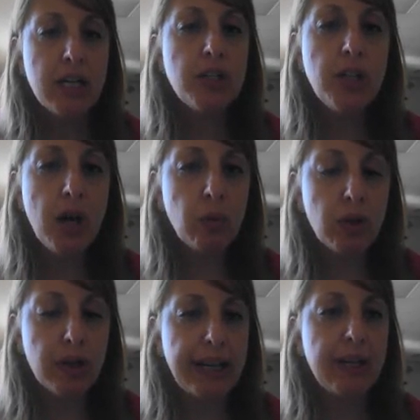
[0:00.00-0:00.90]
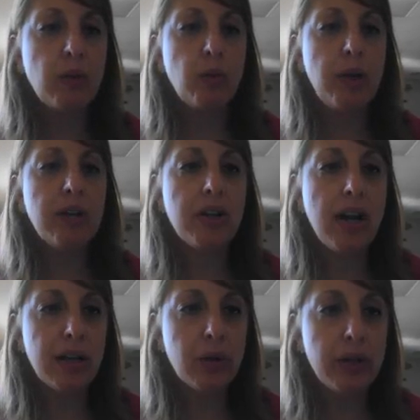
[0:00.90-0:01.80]
Don't worry, we are
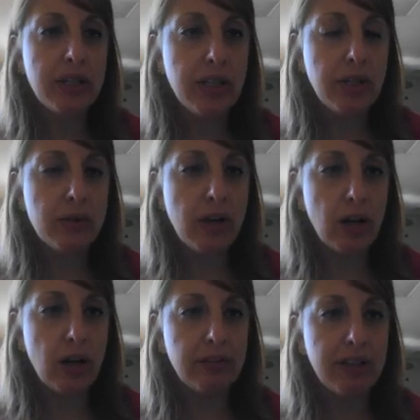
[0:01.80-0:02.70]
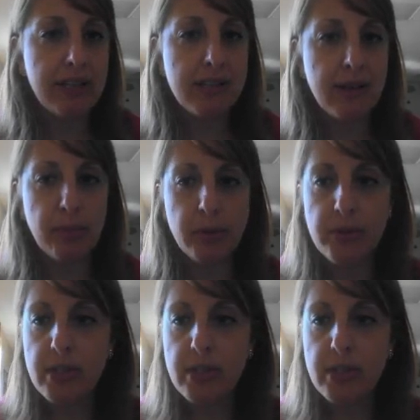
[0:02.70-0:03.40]
not going to use all of these symbols.